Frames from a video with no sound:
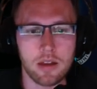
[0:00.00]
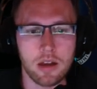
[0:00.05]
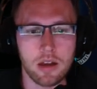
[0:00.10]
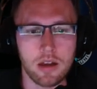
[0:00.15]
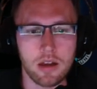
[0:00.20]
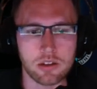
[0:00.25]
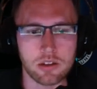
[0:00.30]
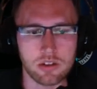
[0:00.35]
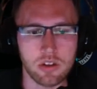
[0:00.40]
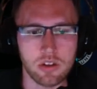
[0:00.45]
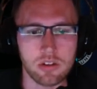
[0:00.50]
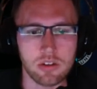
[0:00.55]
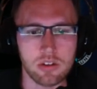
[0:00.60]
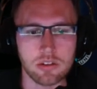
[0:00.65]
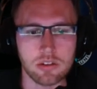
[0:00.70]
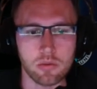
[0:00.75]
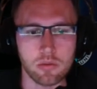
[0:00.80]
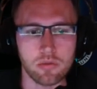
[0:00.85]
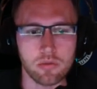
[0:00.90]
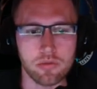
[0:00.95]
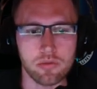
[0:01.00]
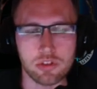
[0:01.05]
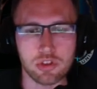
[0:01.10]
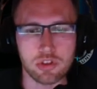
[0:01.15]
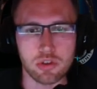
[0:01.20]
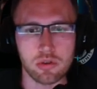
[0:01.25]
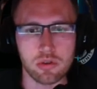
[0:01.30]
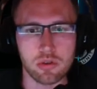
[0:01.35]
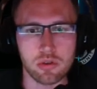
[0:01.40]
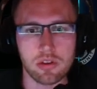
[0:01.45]
until I know for
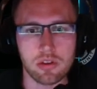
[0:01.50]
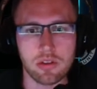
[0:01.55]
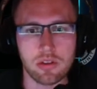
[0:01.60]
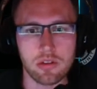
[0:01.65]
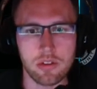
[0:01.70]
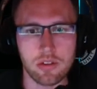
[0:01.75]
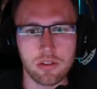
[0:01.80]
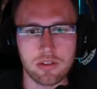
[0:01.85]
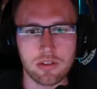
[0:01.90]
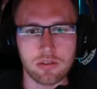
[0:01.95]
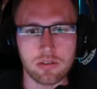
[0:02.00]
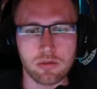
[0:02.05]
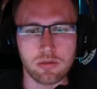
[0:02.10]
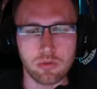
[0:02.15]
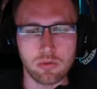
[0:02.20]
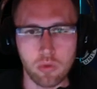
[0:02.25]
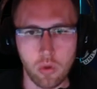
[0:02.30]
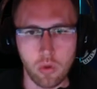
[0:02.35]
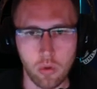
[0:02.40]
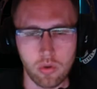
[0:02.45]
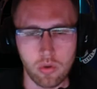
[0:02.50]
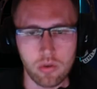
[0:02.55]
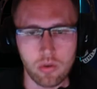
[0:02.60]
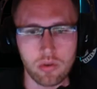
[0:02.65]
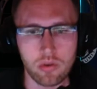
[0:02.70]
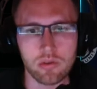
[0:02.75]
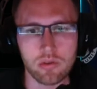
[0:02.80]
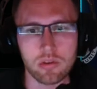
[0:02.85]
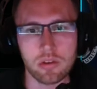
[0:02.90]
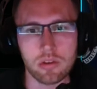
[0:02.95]
sure that there is not
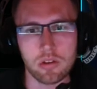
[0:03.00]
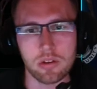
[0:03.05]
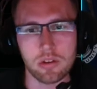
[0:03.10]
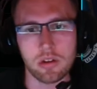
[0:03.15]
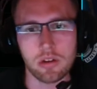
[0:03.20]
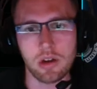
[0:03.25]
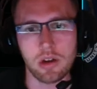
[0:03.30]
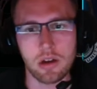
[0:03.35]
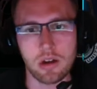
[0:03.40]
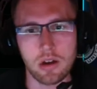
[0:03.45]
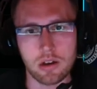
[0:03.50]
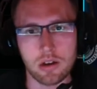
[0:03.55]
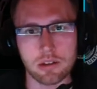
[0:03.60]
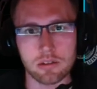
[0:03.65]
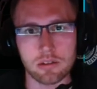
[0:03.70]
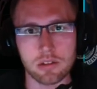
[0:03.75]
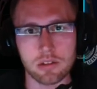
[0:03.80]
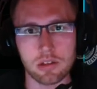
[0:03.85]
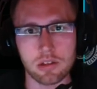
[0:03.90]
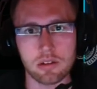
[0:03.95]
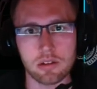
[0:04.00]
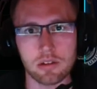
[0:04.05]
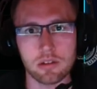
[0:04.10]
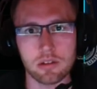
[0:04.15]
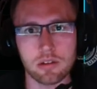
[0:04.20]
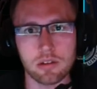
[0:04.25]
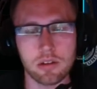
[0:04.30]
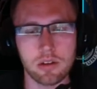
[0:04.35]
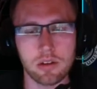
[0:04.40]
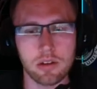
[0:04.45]
a delay,
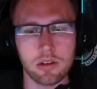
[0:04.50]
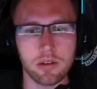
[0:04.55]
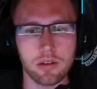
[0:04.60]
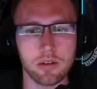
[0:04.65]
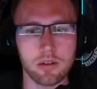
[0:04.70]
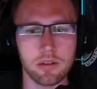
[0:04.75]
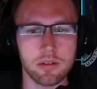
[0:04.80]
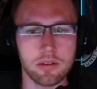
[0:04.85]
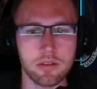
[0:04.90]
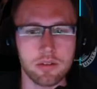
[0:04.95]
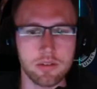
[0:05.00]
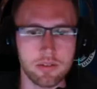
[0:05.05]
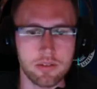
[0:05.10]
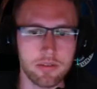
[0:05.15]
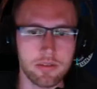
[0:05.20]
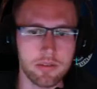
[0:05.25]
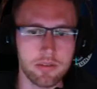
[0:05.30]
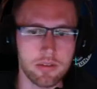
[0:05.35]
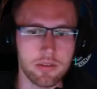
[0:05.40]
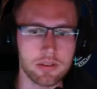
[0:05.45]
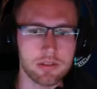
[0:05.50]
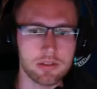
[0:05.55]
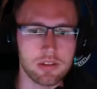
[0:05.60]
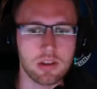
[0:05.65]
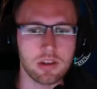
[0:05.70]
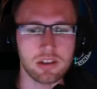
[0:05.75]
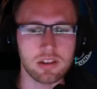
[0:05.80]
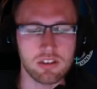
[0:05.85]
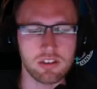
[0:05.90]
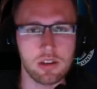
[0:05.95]
uh, at least
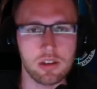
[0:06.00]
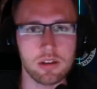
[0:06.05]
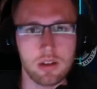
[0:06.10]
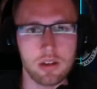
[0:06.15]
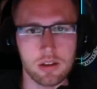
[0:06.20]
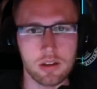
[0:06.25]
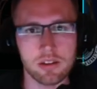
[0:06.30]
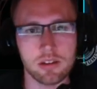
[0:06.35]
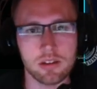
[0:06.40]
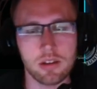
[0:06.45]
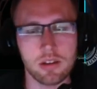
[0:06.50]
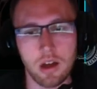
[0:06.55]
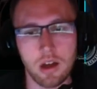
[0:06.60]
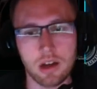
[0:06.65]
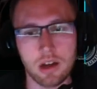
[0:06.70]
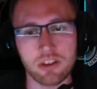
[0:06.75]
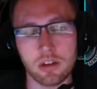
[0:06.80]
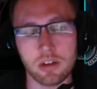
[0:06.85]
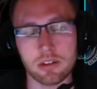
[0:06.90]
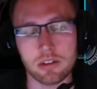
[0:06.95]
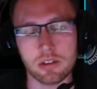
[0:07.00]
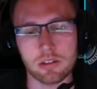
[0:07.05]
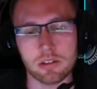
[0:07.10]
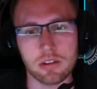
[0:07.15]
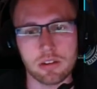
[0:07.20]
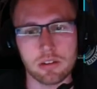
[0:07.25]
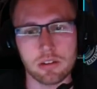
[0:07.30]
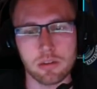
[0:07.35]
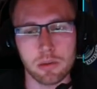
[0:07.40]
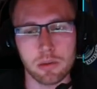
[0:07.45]
a delay
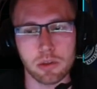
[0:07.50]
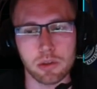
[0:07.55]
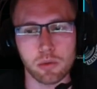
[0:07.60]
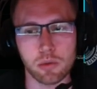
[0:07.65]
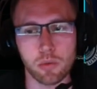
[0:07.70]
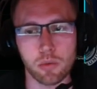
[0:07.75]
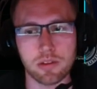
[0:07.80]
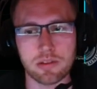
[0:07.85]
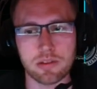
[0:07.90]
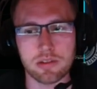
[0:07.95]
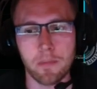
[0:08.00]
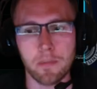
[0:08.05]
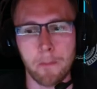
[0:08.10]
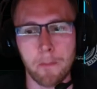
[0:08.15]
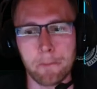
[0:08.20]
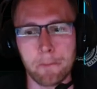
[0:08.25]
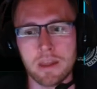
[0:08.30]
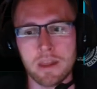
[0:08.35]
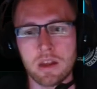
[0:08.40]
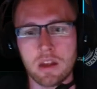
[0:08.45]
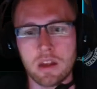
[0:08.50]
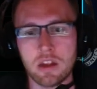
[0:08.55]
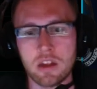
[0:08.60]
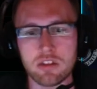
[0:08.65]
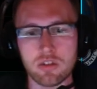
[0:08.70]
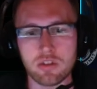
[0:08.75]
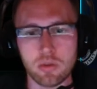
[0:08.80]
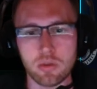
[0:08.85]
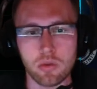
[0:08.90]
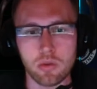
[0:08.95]
that you would notice.
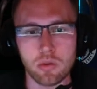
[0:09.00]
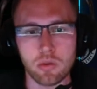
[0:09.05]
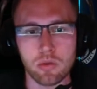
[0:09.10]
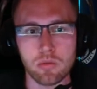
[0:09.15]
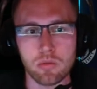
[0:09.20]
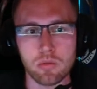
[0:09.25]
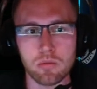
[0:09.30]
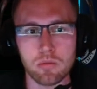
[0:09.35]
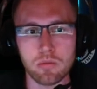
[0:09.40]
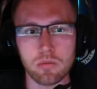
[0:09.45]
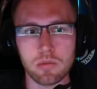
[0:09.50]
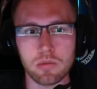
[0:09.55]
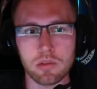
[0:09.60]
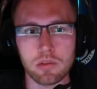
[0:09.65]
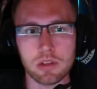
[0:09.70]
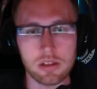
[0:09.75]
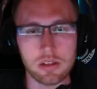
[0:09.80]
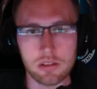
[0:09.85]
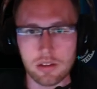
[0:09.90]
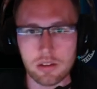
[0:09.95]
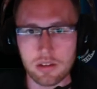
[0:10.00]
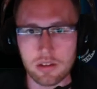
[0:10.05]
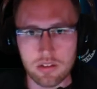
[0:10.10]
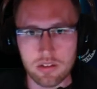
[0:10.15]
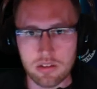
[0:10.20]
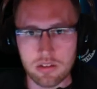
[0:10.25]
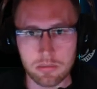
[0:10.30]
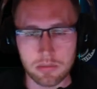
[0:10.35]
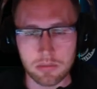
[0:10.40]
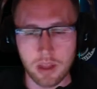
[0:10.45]
So clearly
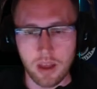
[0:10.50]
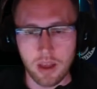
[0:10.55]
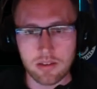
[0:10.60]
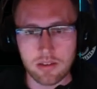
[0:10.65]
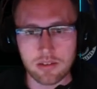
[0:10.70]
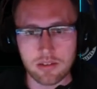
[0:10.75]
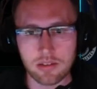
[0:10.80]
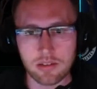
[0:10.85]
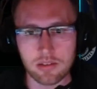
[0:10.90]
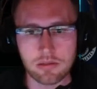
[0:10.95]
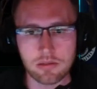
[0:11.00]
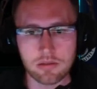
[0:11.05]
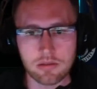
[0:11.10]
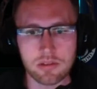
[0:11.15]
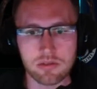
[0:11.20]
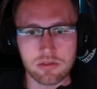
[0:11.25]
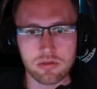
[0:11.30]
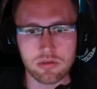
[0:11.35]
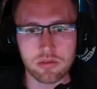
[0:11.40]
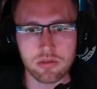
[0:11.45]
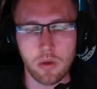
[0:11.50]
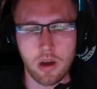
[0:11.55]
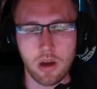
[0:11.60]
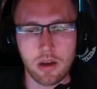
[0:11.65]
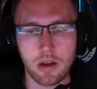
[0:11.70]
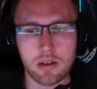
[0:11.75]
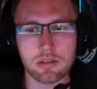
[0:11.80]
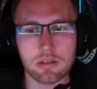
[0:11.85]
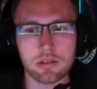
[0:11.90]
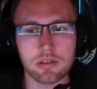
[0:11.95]
some testing is
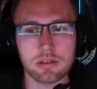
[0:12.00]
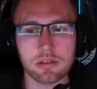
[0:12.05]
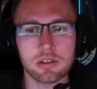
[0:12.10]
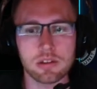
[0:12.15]
required,